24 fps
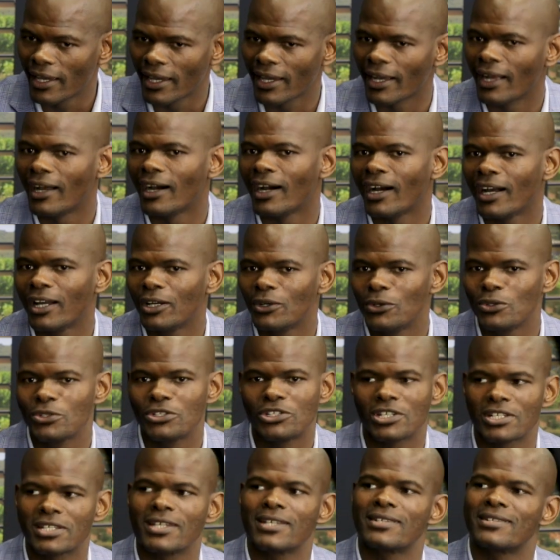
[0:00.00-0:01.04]
A guy who
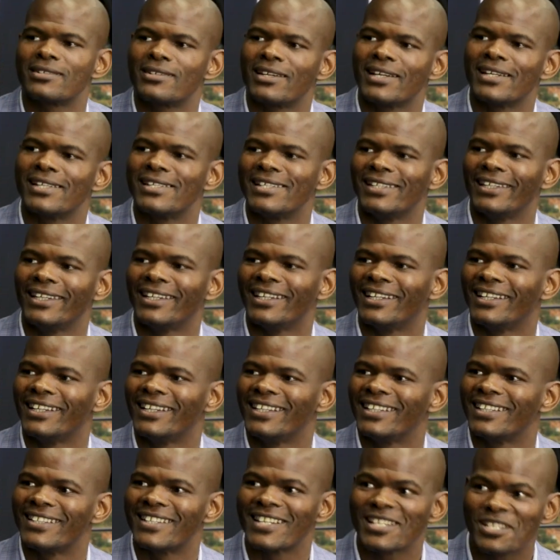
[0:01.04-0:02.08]
just has an idea
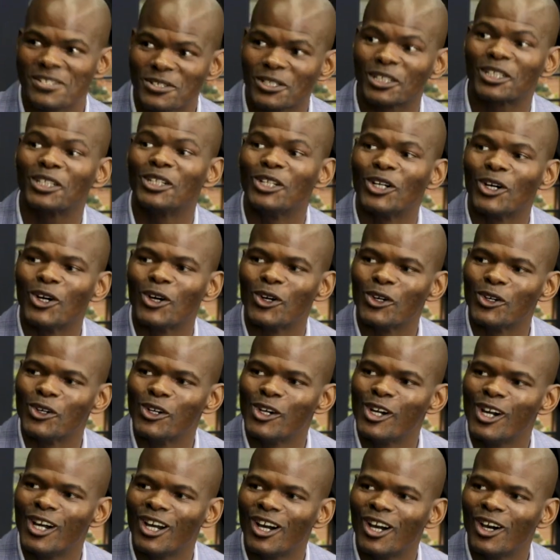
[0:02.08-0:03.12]
does not know
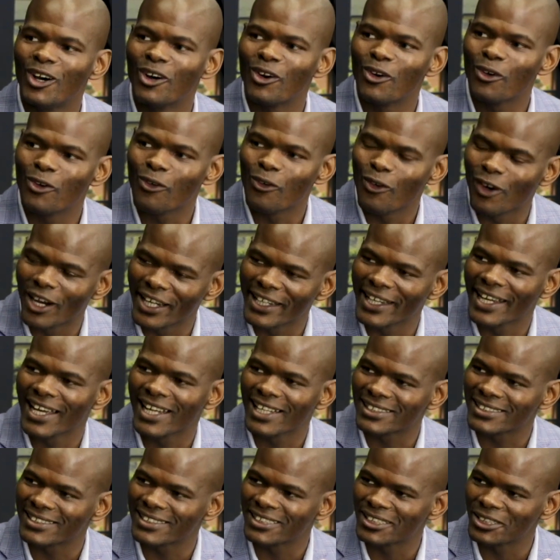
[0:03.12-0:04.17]
what
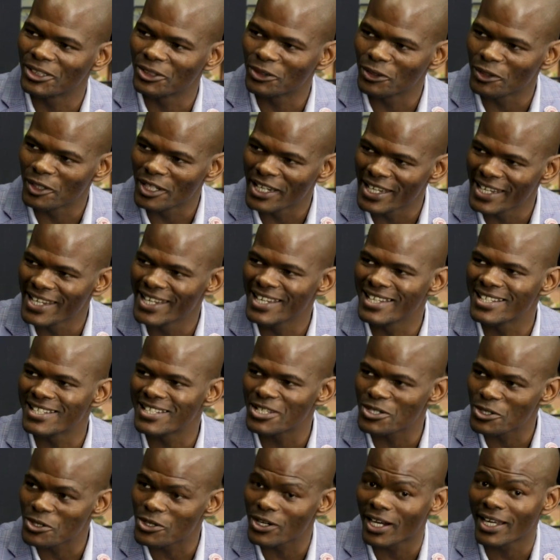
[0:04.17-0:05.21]
else you need
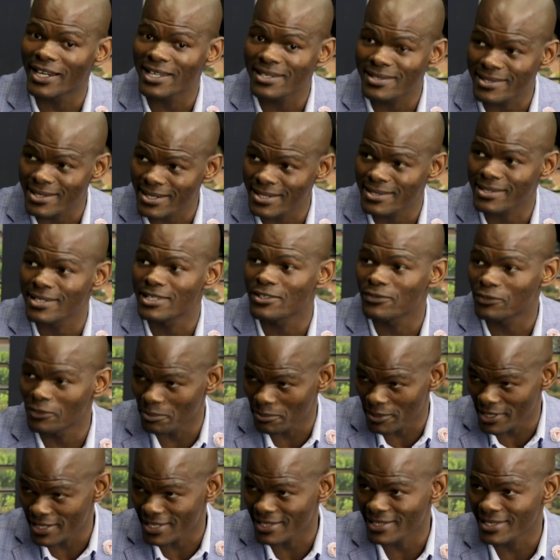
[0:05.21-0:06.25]
to run a successful
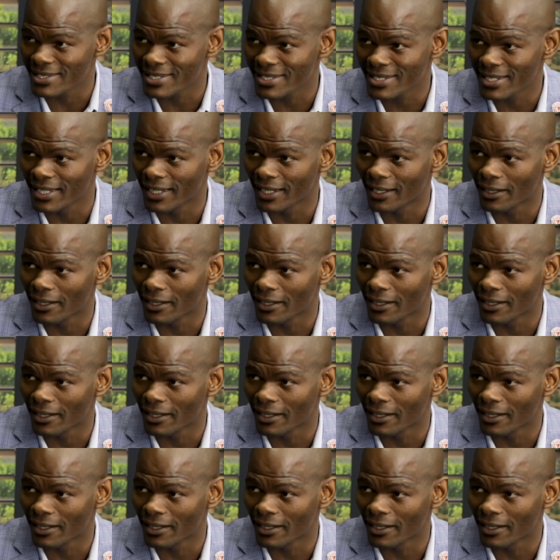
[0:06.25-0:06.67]
business.